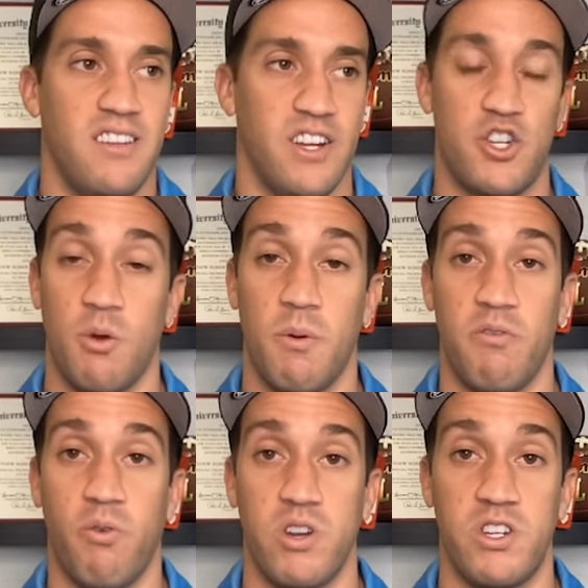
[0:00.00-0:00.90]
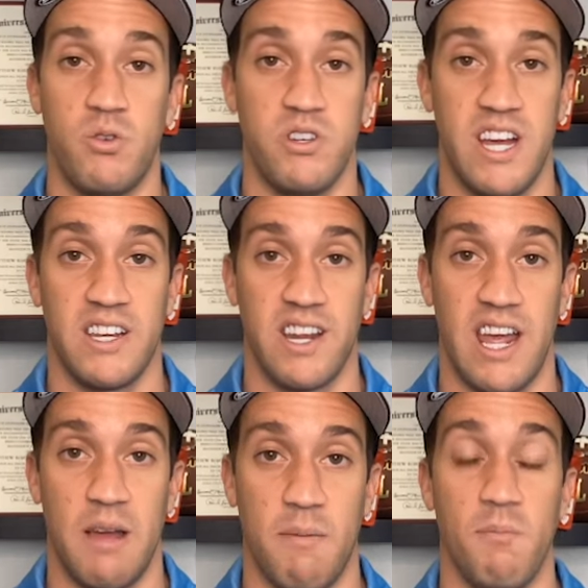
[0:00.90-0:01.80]
That should have been a 42-10
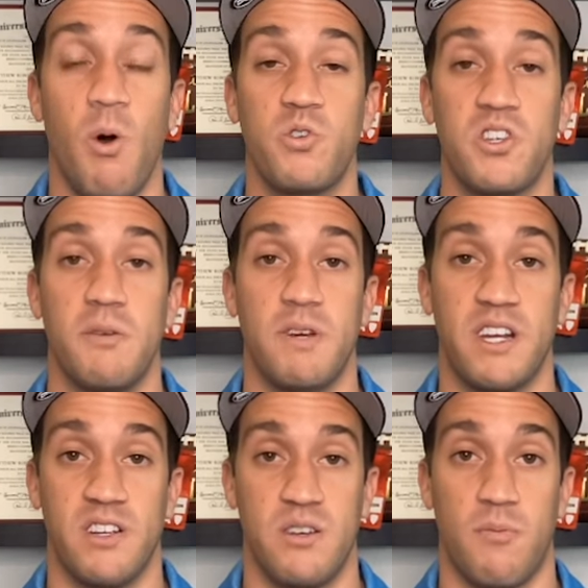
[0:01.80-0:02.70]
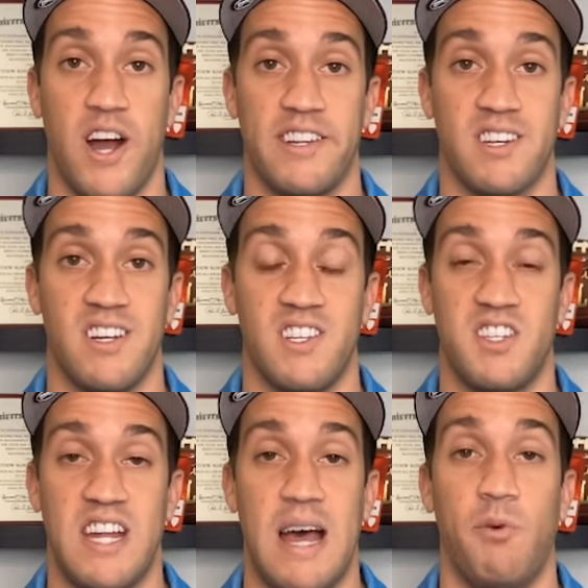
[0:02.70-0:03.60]
game, and mostly because Nebraska
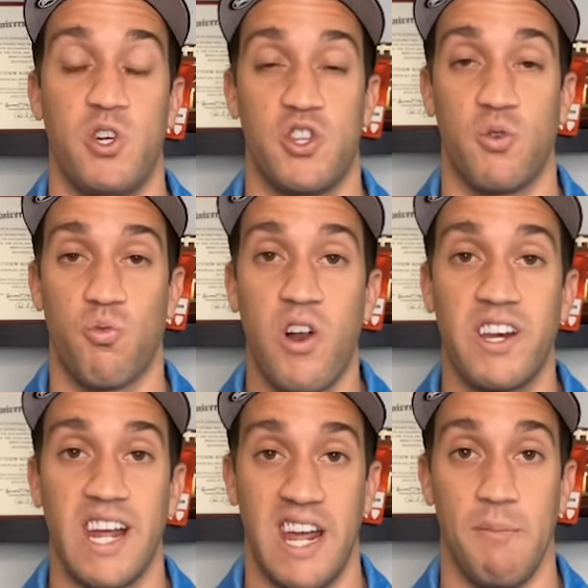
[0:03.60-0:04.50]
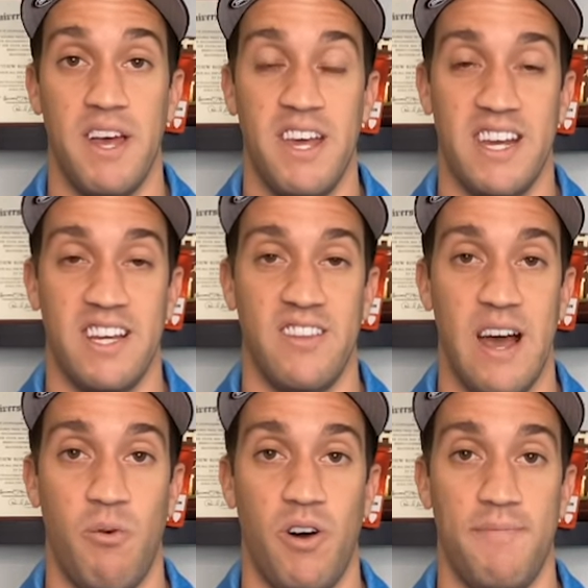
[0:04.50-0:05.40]
established the run game in
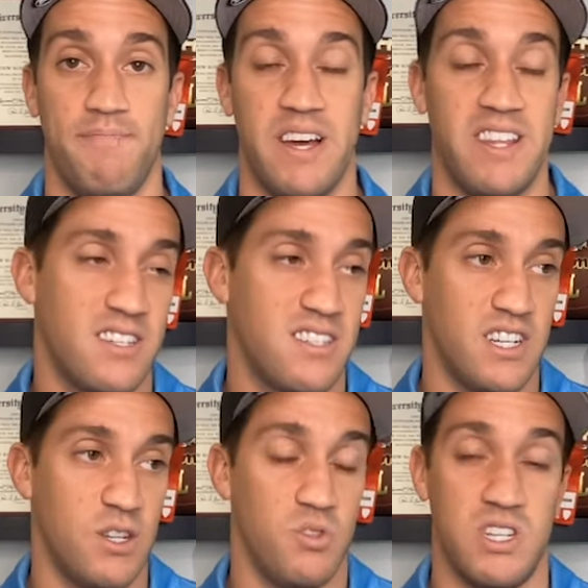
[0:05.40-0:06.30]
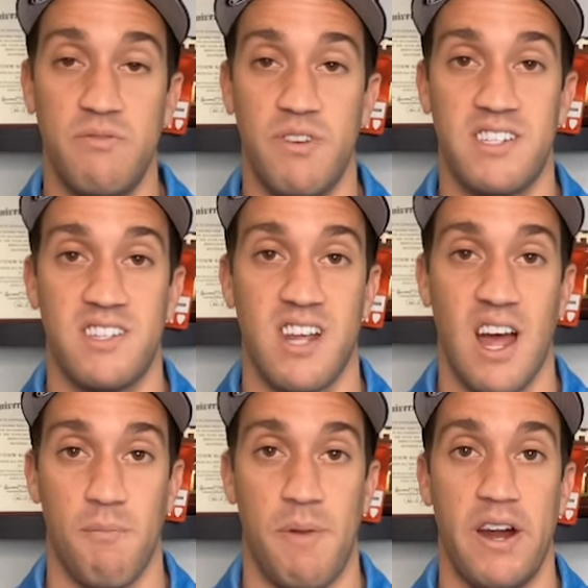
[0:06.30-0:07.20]
that one. I think CU's defense has
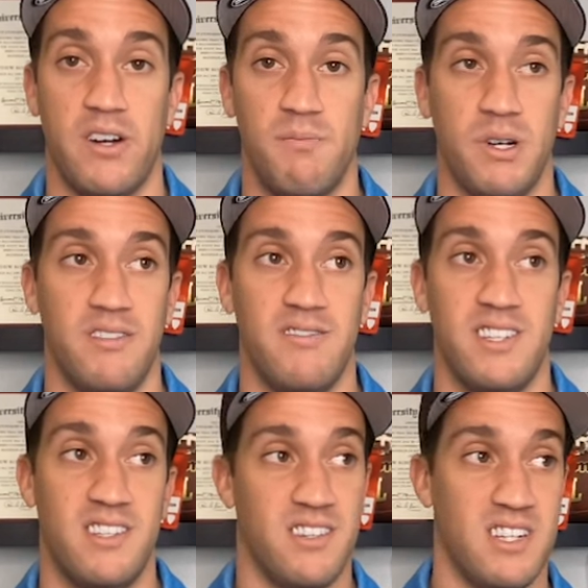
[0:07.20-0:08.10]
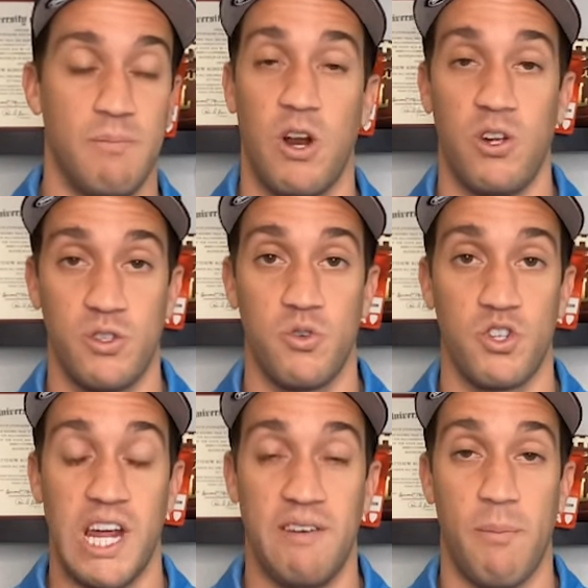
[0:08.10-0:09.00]
gotten better, but this is a team that also
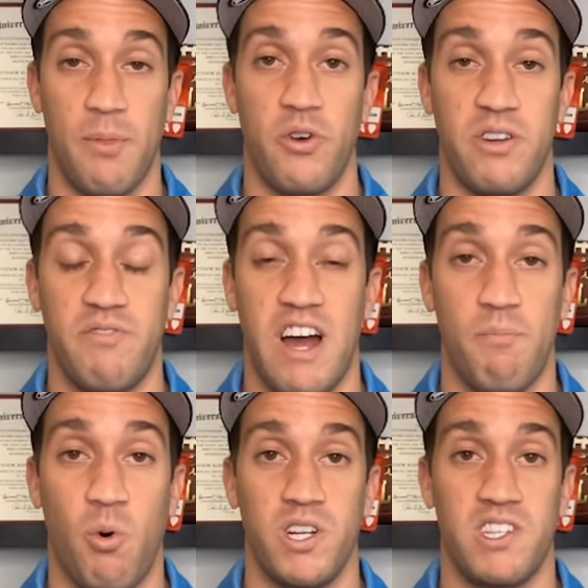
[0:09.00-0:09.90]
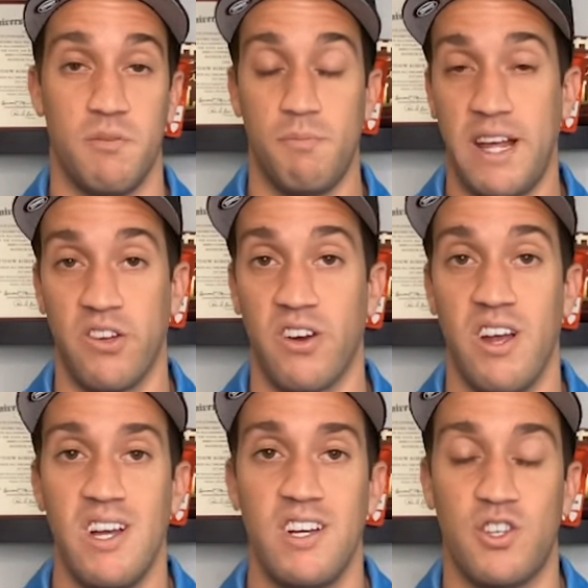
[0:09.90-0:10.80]
just gave up 35 points to Baylor.
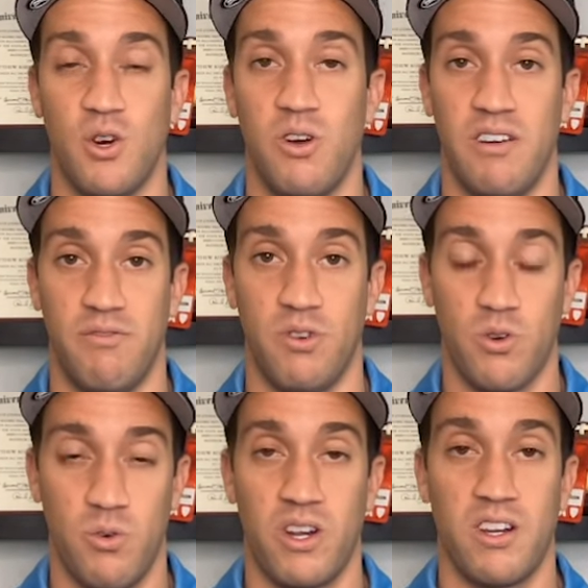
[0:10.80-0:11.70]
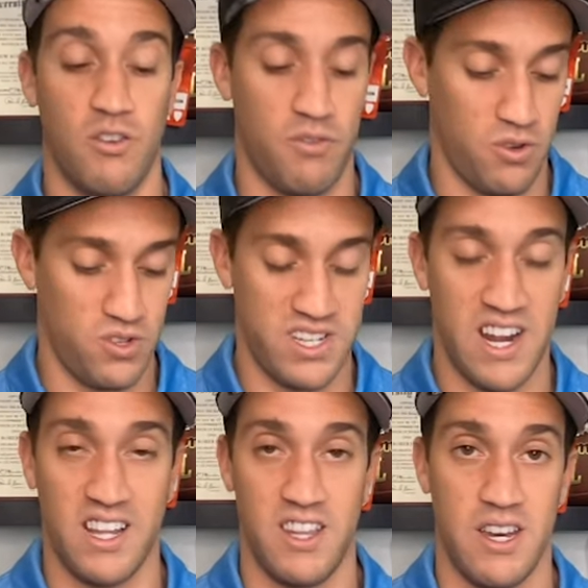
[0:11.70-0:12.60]
So if you're going, if you're
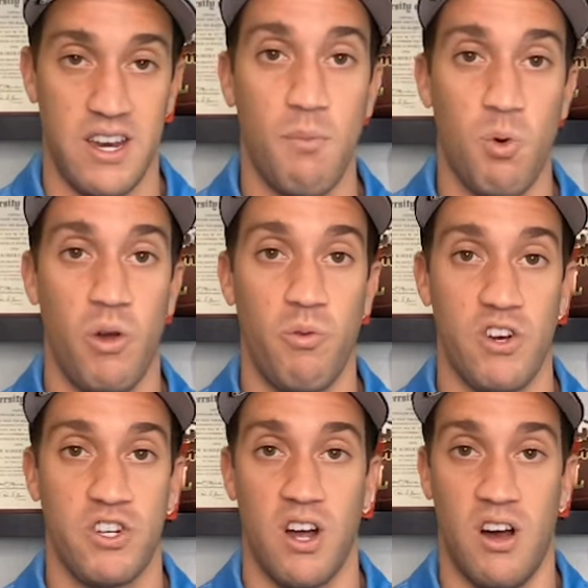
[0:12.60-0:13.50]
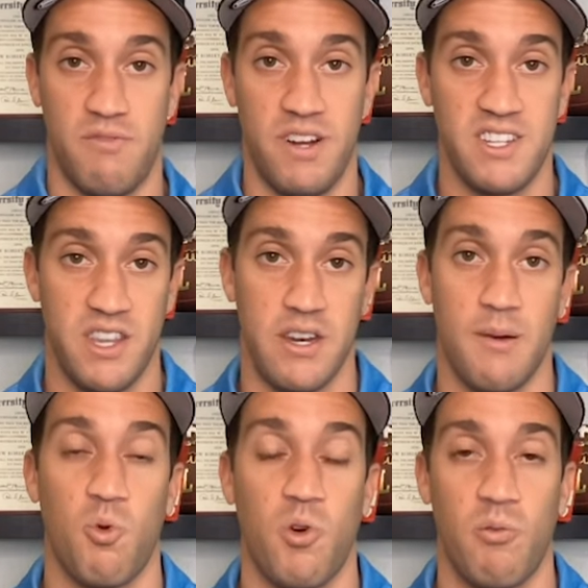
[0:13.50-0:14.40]
taking the number one rushing offense and the
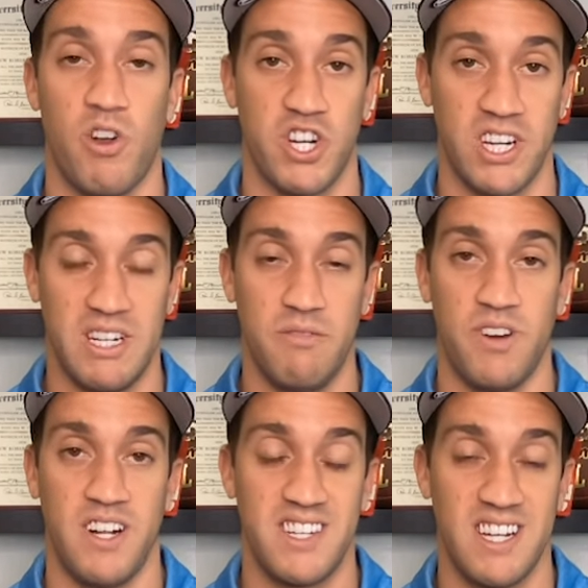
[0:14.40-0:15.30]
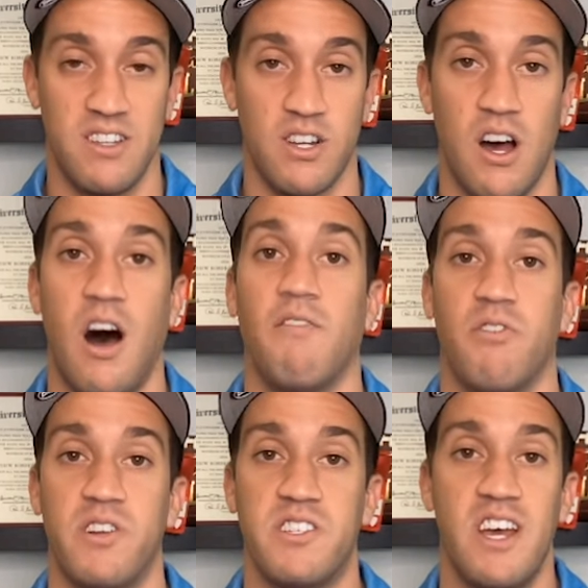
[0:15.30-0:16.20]
number one rushing defense in the
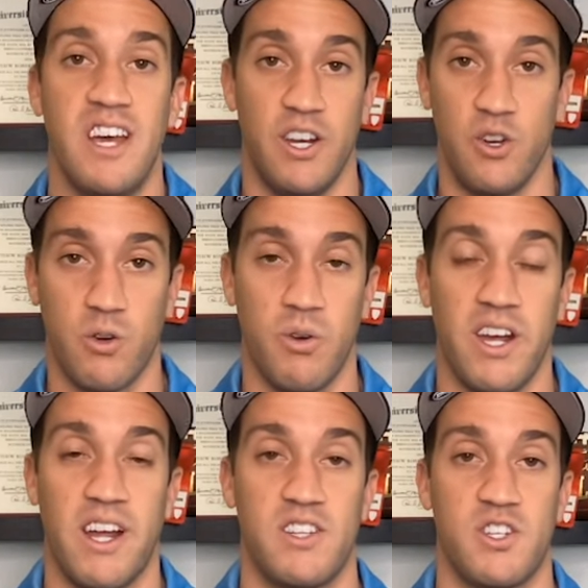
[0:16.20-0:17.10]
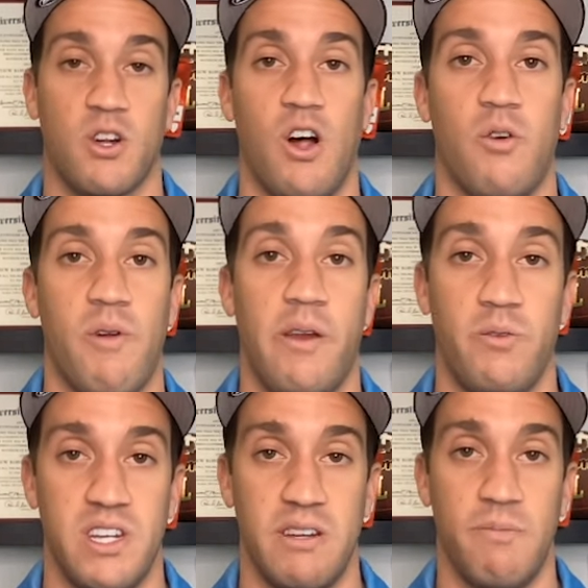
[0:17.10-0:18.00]
conference, and you're going against a Colorado
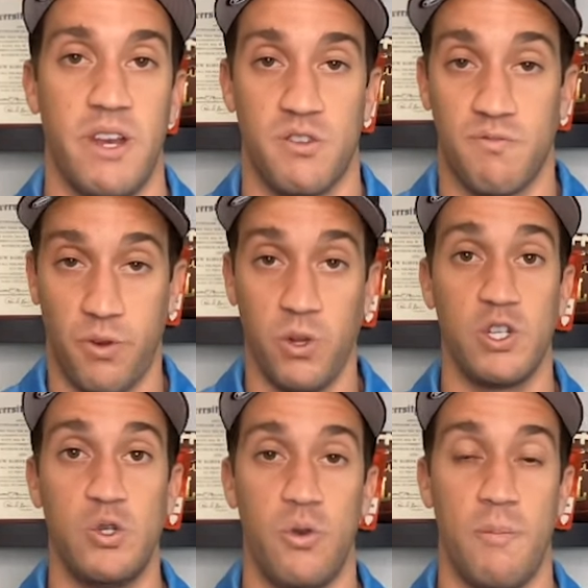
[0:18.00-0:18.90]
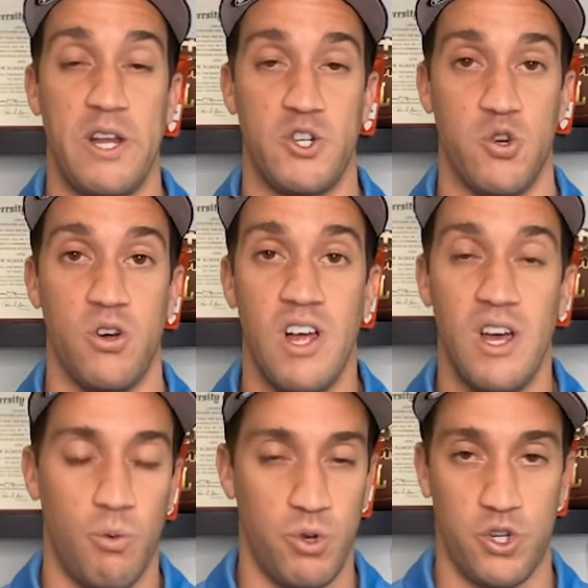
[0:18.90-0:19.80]
team that is fully two-dimensional
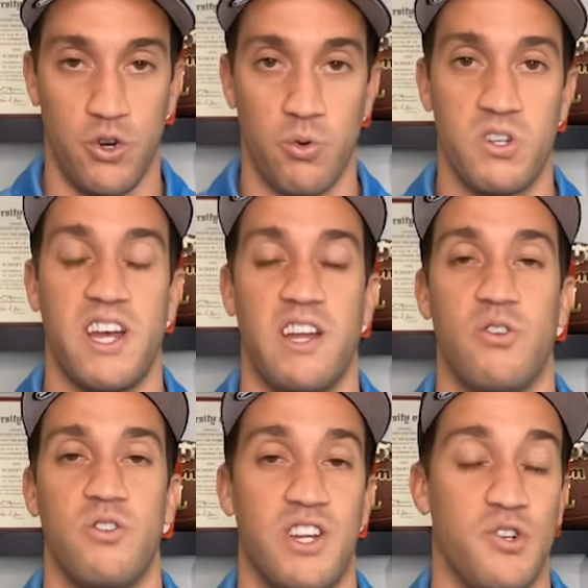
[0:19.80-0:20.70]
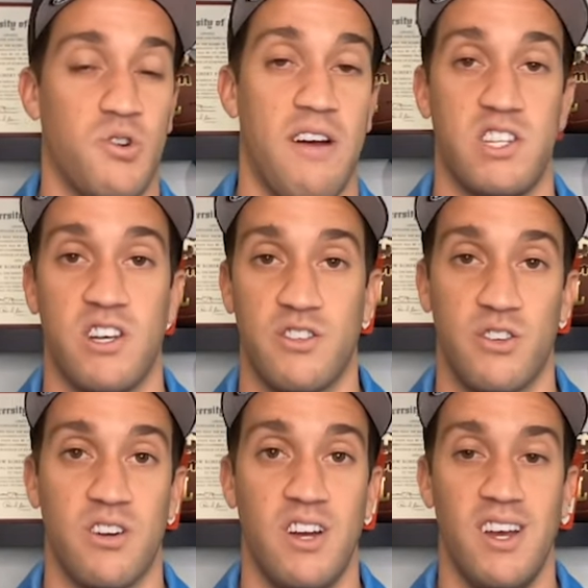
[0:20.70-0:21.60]
with Shedeur Sanders and Travis Hunter,